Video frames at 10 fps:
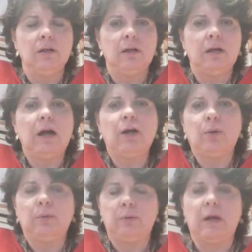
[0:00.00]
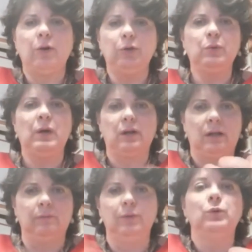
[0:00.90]
how
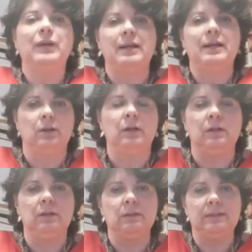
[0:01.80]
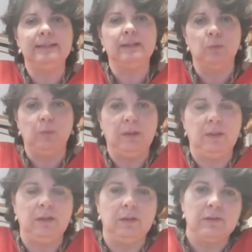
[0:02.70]
you can deal
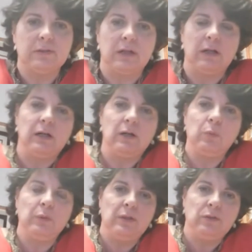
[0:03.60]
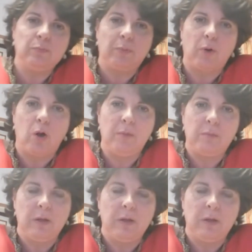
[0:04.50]
with this problem?